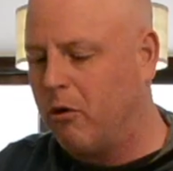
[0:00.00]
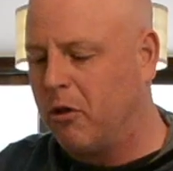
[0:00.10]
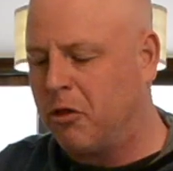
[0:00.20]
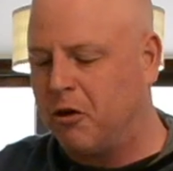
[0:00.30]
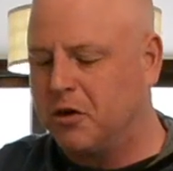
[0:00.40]

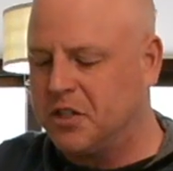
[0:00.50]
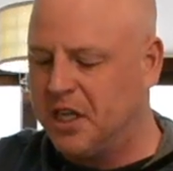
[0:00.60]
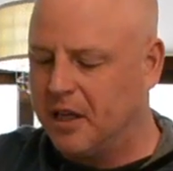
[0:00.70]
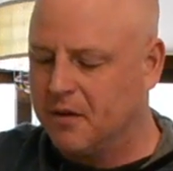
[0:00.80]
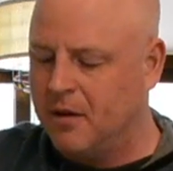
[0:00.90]
the
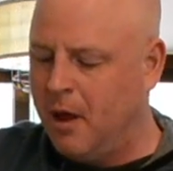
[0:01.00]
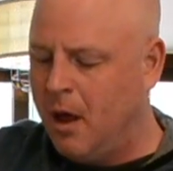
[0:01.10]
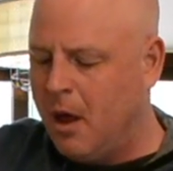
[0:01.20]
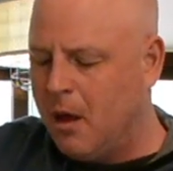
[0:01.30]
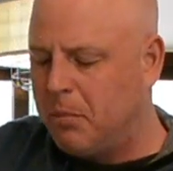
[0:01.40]
13s,
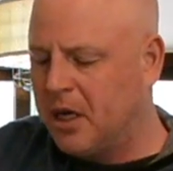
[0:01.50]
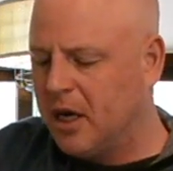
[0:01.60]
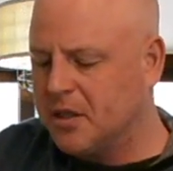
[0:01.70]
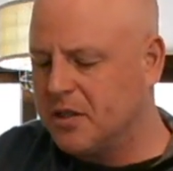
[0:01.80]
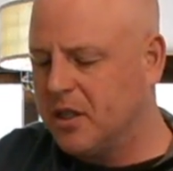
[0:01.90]

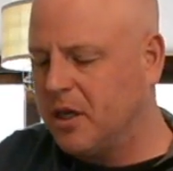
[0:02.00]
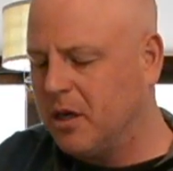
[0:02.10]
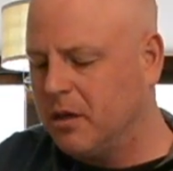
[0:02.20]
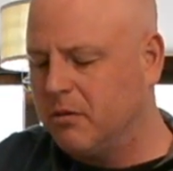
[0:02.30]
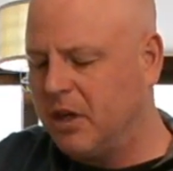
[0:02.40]
because
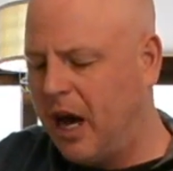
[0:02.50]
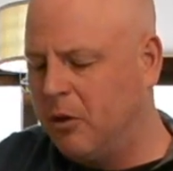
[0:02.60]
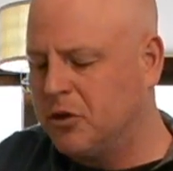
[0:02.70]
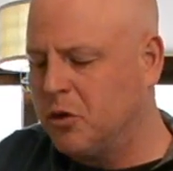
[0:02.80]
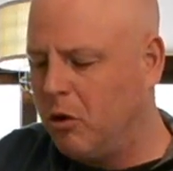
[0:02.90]
the
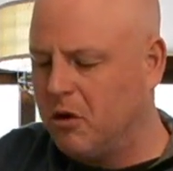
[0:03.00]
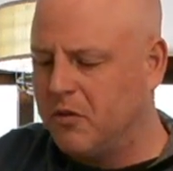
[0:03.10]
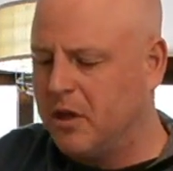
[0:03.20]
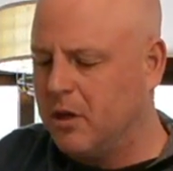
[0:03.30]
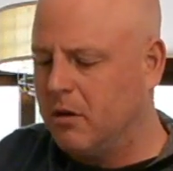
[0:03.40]
outsole
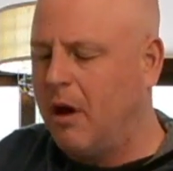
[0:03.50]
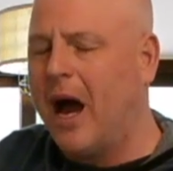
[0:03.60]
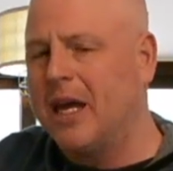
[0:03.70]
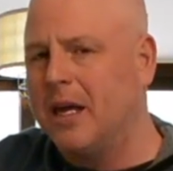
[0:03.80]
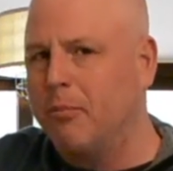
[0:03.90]
of the
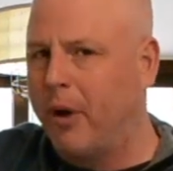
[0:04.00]
IE